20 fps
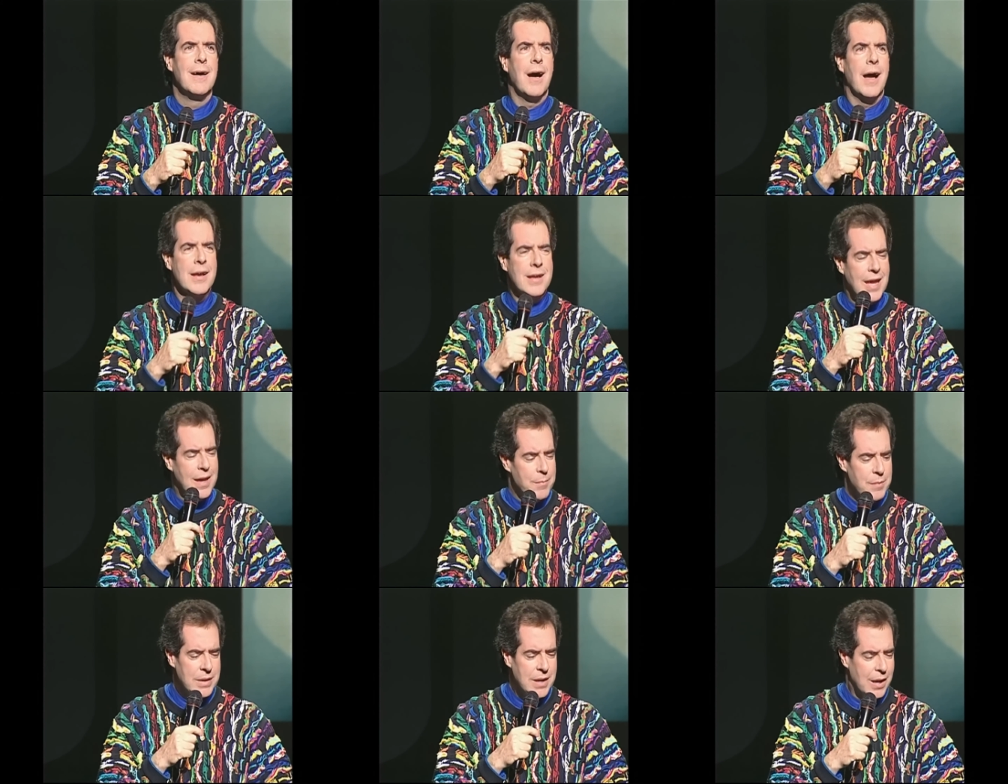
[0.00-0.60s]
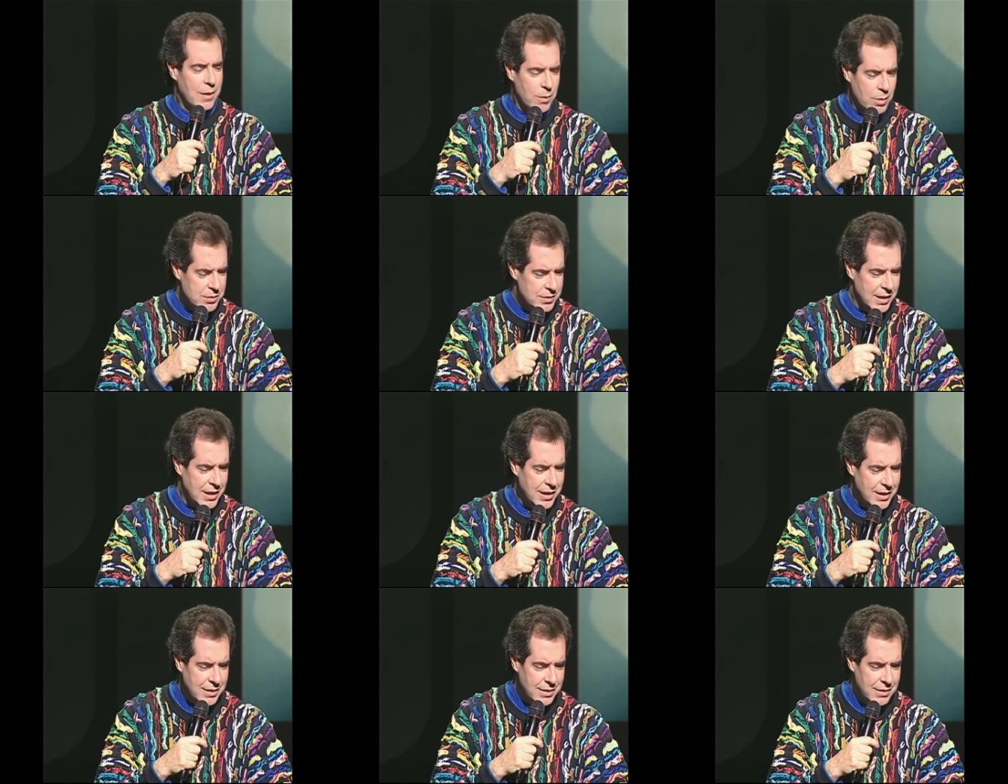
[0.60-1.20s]
I came in, I looked
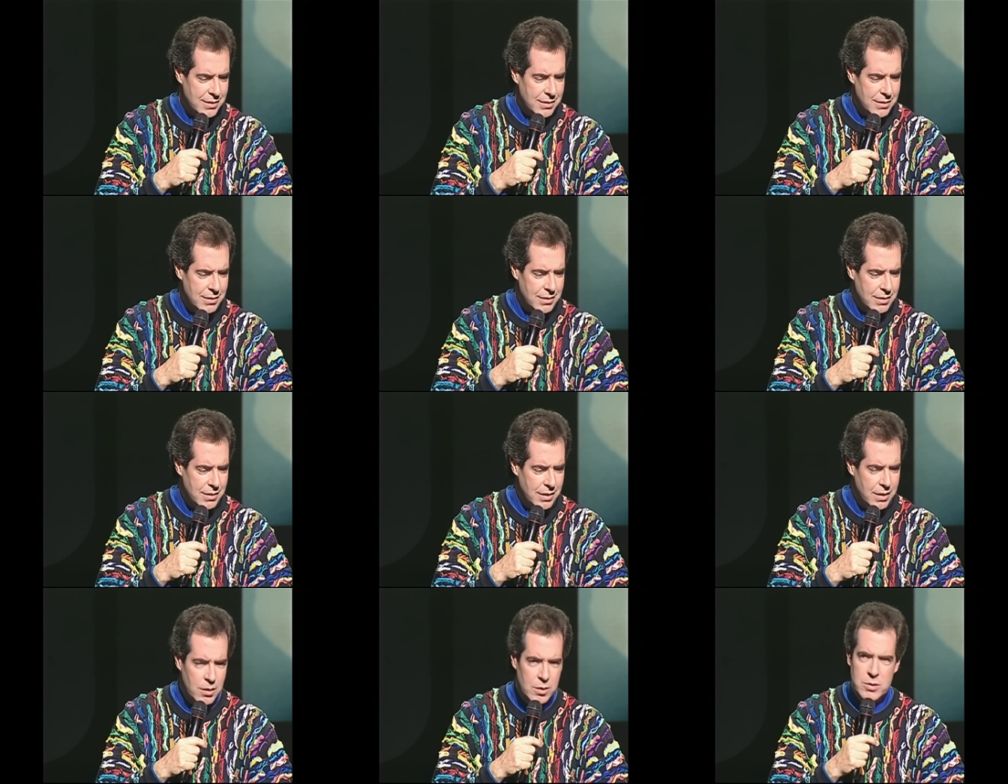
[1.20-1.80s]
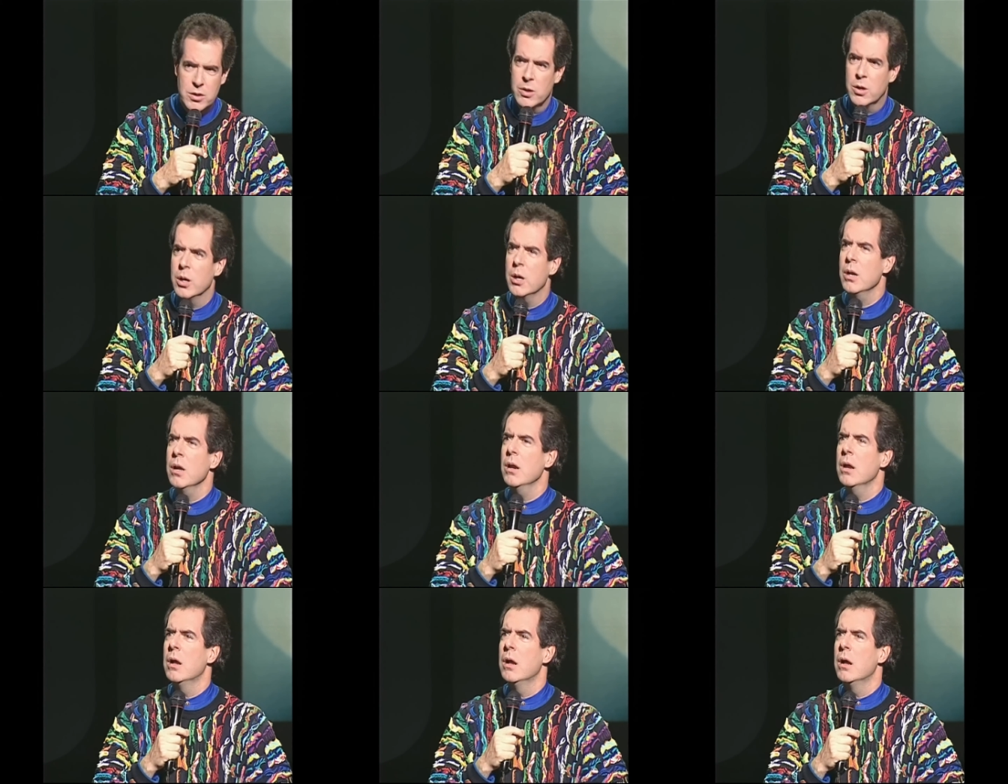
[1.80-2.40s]
at it, I looked at
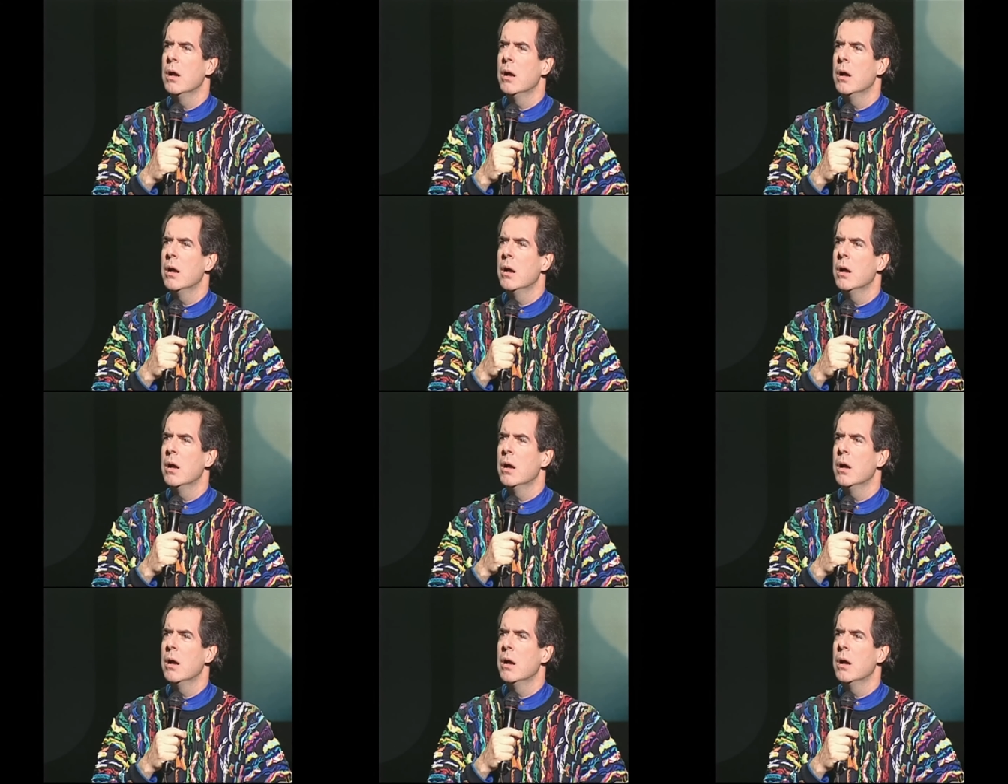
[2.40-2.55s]
her,